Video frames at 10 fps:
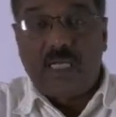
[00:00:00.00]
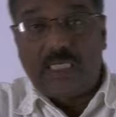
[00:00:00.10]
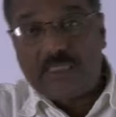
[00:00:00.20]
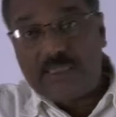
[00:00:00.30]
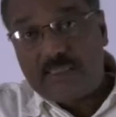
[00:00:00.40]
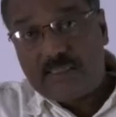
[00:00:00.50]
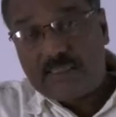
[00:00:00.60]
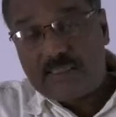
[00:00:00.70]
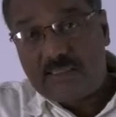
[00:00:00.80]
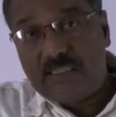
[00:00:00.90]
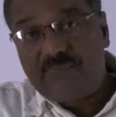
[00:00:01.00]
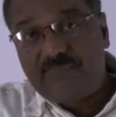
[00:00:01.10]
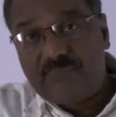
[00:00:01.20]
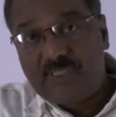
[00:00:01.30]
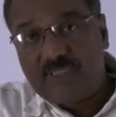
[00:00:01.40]
And
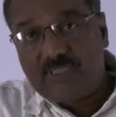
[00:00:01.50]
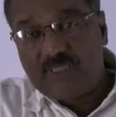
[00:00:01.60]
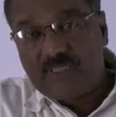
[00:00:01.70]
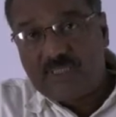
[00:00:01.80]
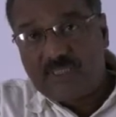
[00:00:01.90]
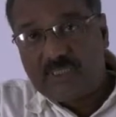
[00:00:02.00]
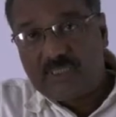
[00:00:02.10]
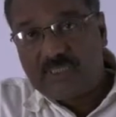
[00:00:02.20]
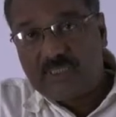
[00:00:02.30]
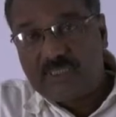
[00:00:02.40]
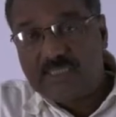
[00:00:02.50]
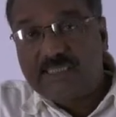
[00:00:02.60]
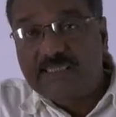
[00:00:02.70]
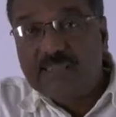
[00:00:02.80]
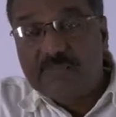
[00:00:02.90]
if
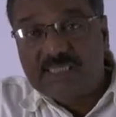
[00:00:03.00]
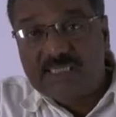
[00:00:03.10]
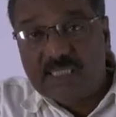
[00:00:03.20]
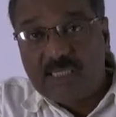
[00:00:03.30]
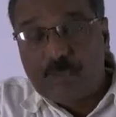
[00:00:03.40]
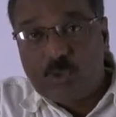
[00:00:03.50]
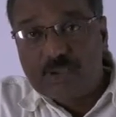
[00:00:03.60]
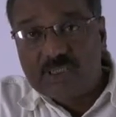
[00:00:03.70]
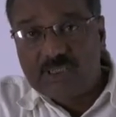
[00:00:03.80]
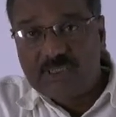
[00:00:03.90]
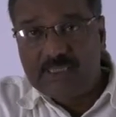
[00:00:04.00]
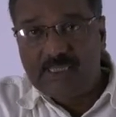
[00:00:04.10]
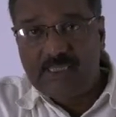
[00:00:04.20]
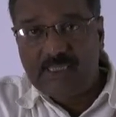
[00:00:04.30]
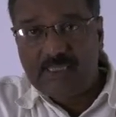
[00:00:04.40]
nothing mentioned about
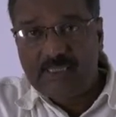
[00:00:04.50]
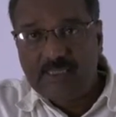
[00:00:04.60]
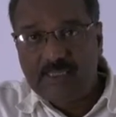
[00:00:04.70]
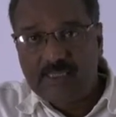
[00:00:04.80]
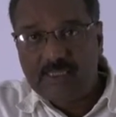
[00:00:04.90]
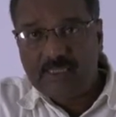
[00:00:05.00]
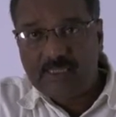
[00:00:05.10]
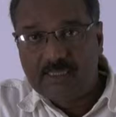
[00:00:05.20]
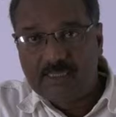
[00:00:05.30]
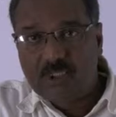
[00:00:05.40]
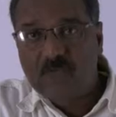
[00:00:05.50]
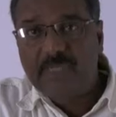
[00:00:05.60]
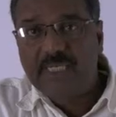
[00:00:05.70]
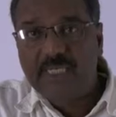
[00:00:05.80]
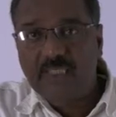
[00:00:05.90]
the
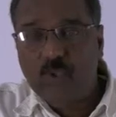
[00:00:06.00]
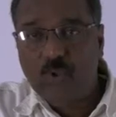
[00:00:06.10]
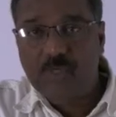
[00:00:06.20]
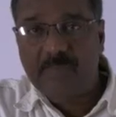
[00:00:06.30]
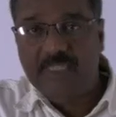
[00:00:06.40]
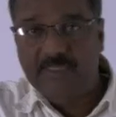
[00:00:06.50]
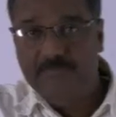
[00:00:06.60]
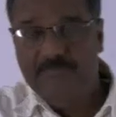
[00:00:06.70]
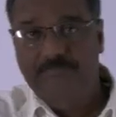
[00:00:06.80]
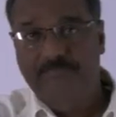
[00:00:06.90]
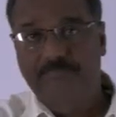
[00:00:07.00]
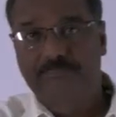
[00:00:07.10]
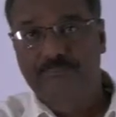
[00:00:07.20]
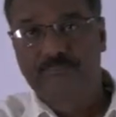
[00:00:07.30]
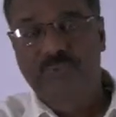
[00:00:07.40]
domain and codomain,
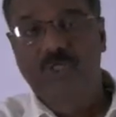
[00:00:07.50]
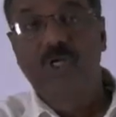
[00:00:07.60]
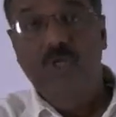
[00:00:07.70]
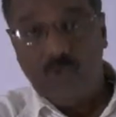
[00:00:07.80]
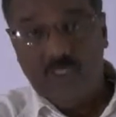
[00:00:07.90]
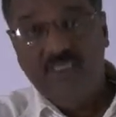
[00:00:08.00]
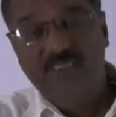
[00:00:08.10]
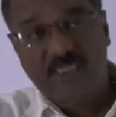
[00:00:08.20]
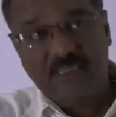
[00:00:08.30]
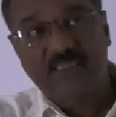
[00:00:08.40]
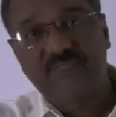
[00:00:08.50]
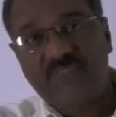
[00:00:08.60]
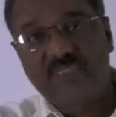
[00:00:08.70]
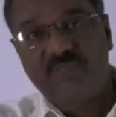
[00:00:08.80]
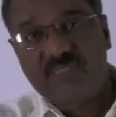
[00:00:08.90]
only say this
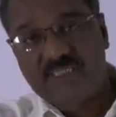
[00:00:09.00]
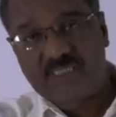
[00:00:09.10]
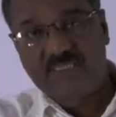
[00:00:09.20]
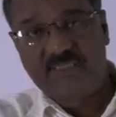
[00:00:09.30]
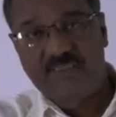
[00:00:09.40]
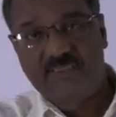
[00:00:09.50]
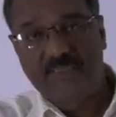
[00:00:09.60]
is a function